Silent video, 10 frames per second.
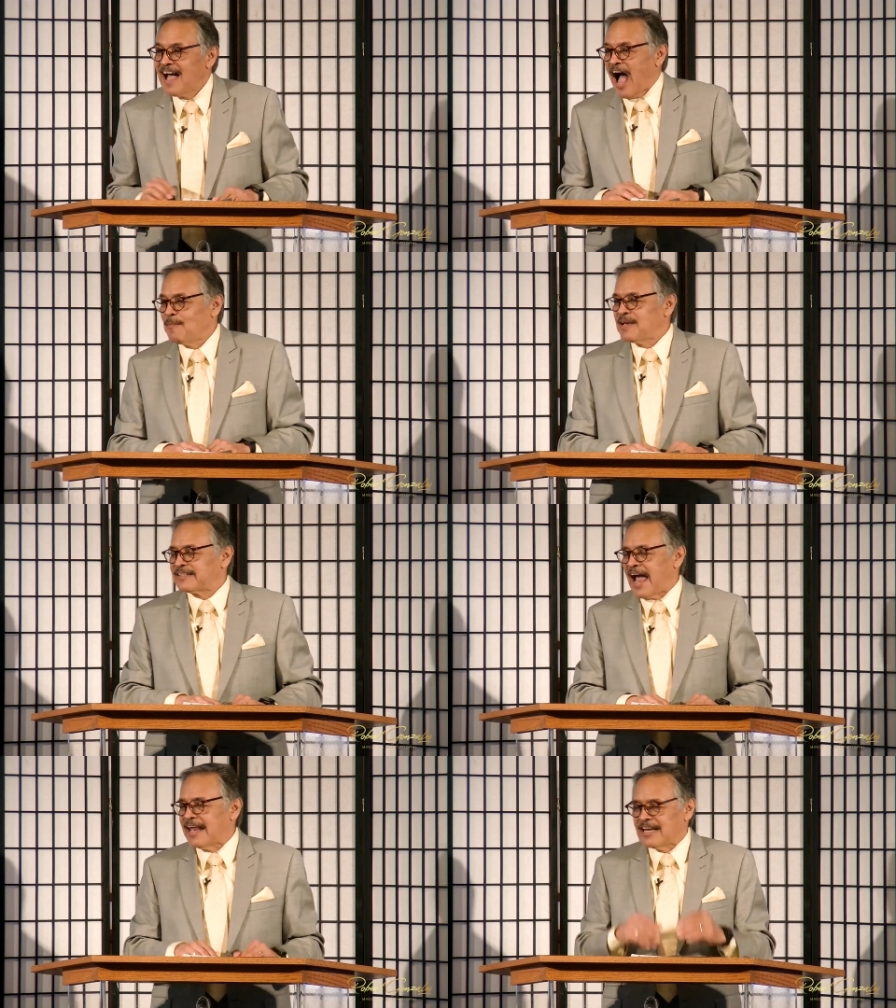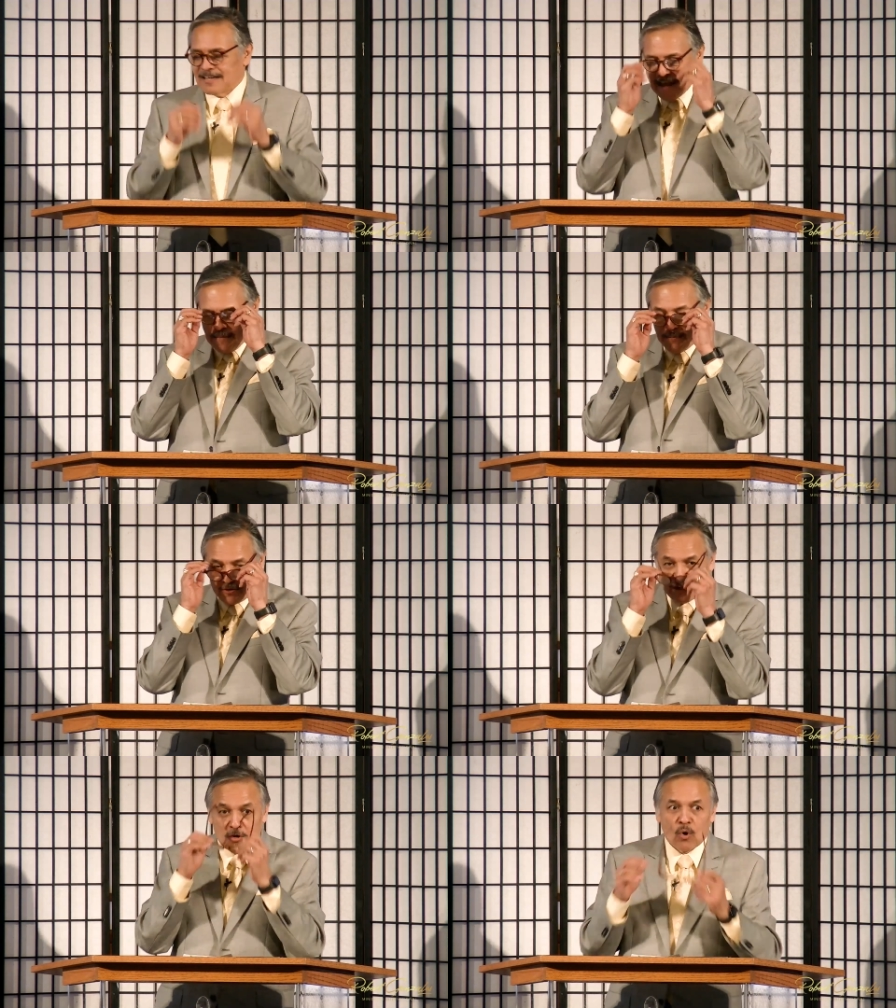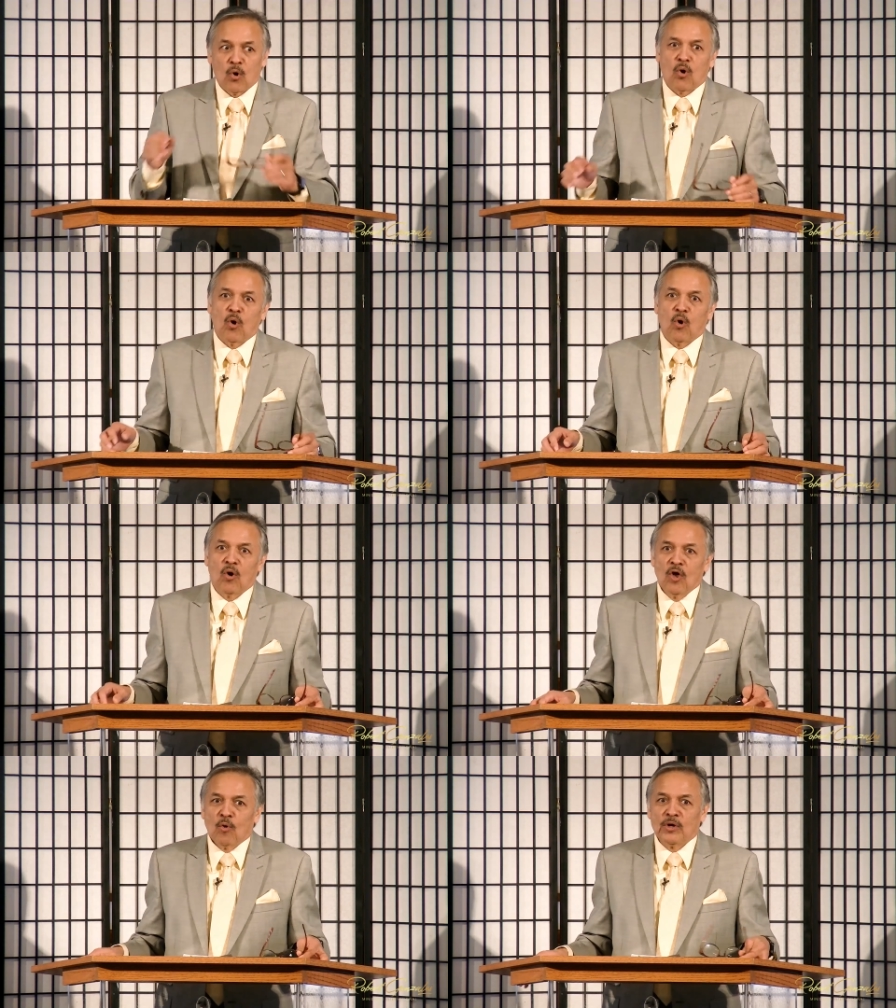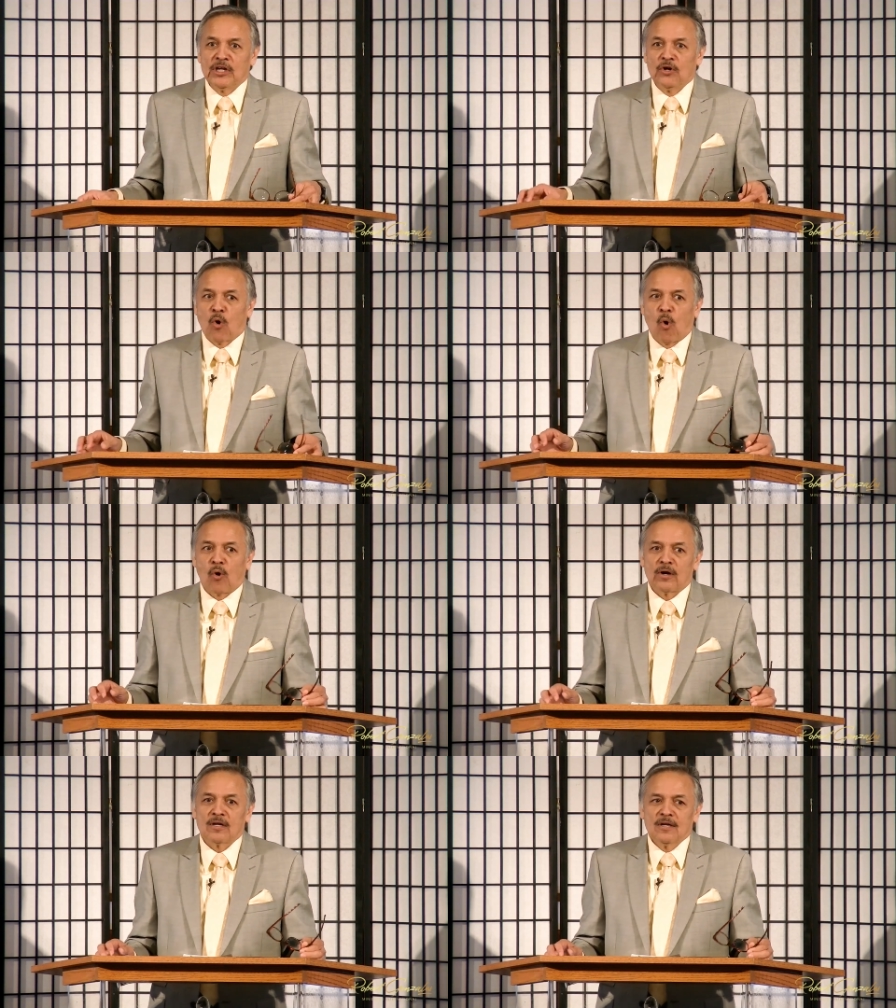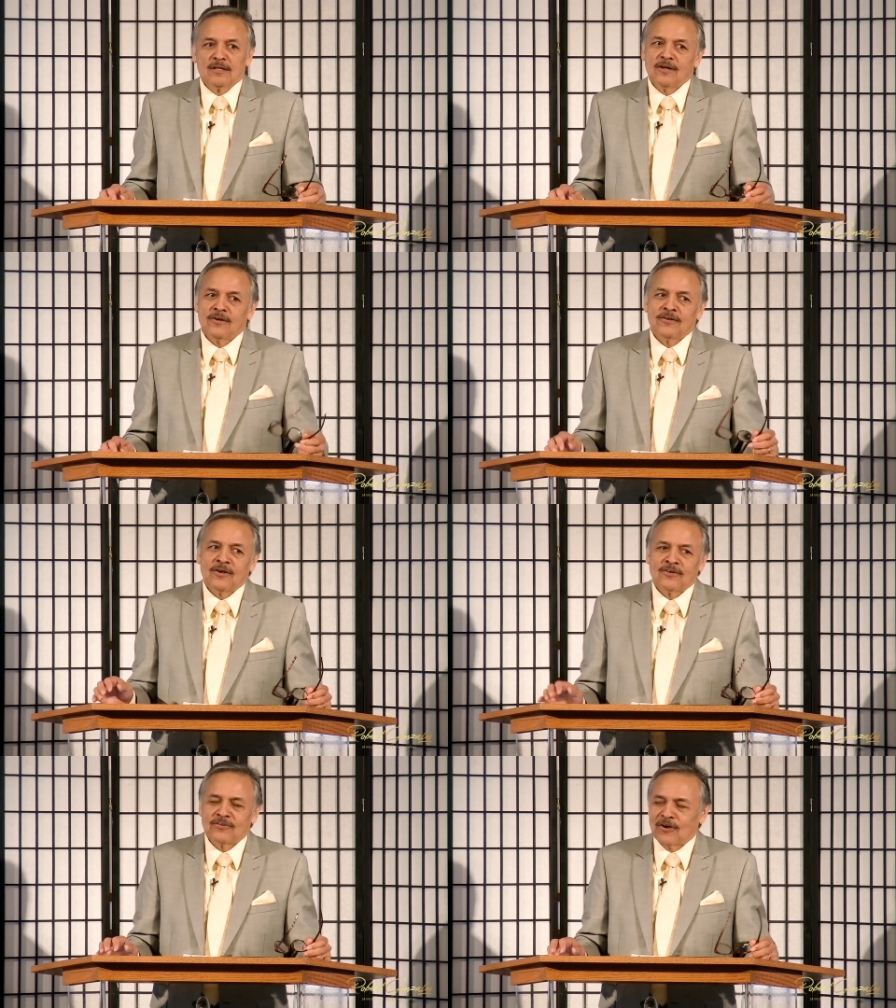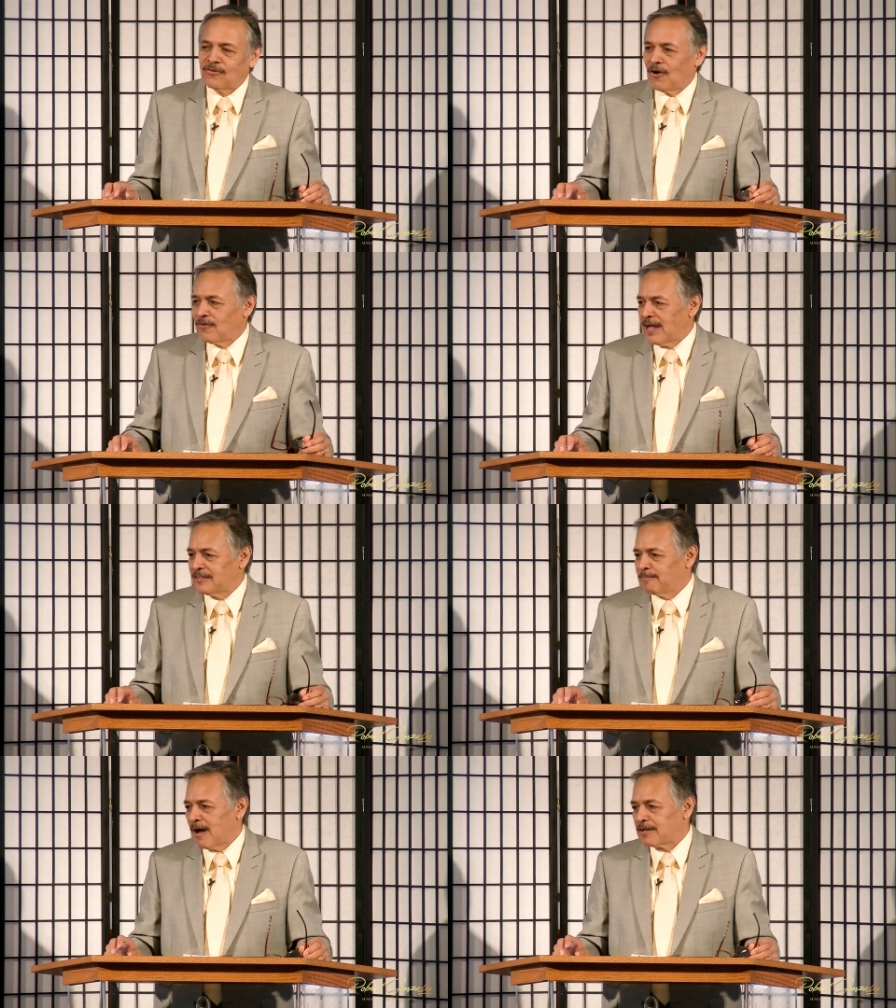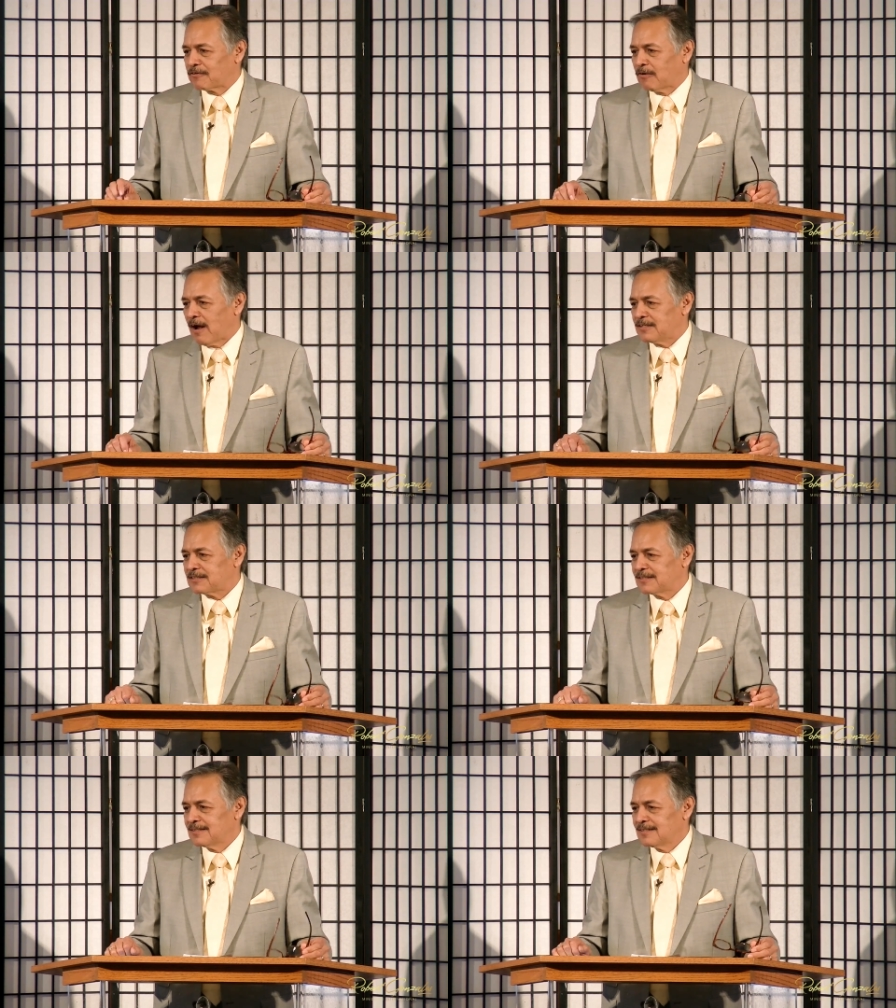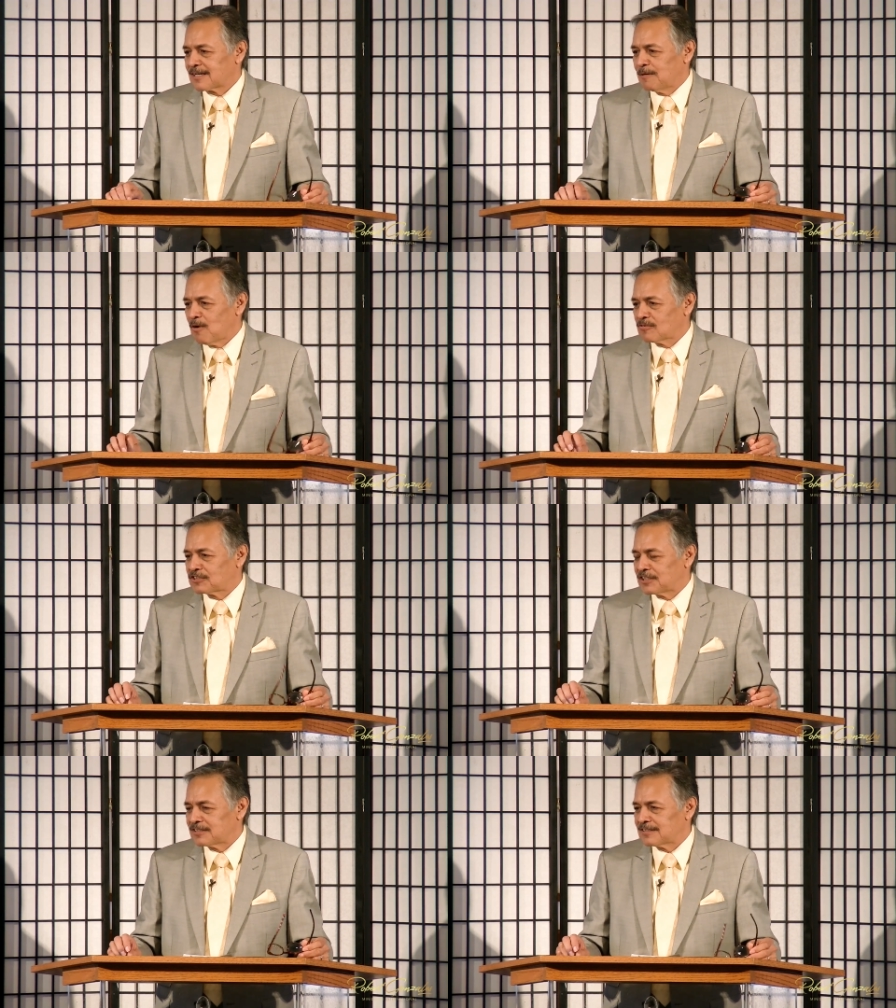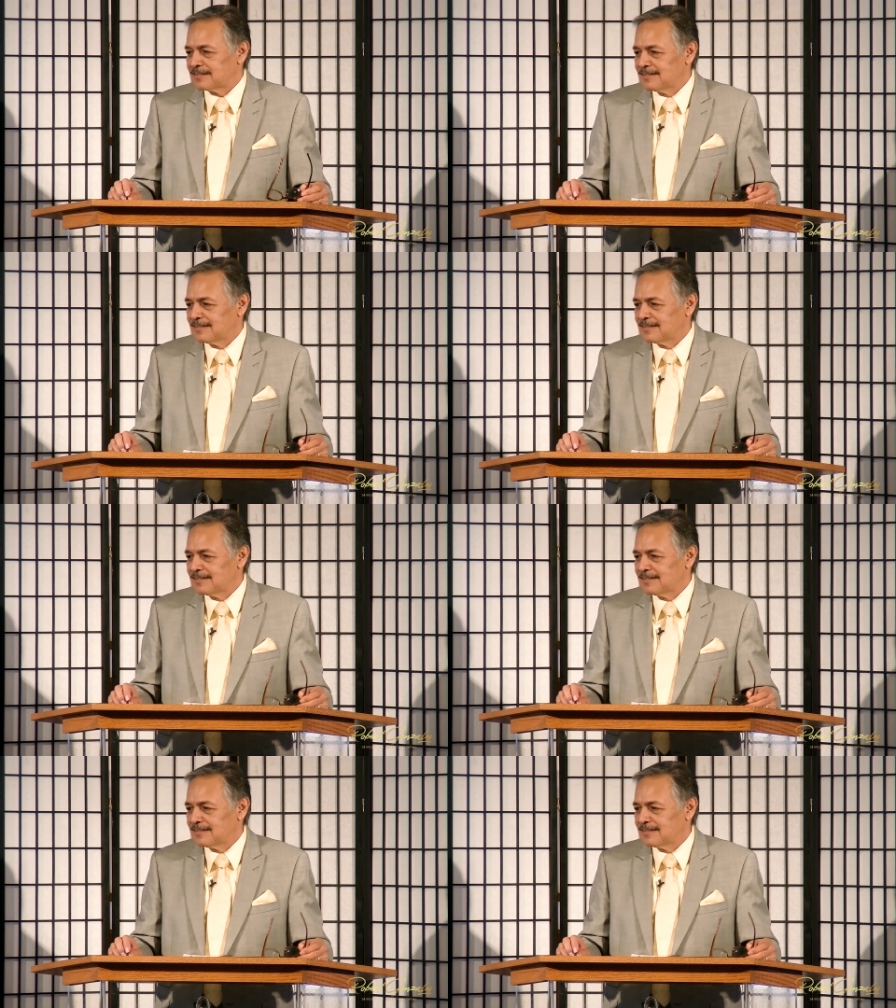I'm excited. People are saying, oh, we need a horde. No, no, no, no, no, no. Not the body of Christ. Come on, church.